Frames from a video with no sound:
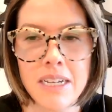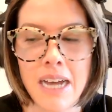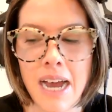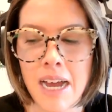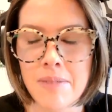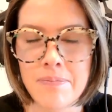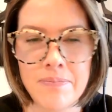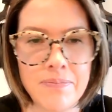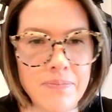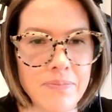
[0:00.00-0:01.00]

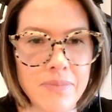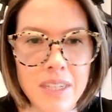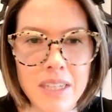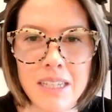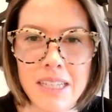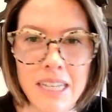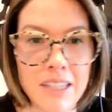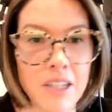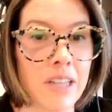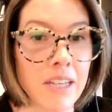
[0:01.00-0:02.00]
like a
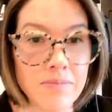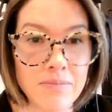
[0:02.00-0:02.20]
little like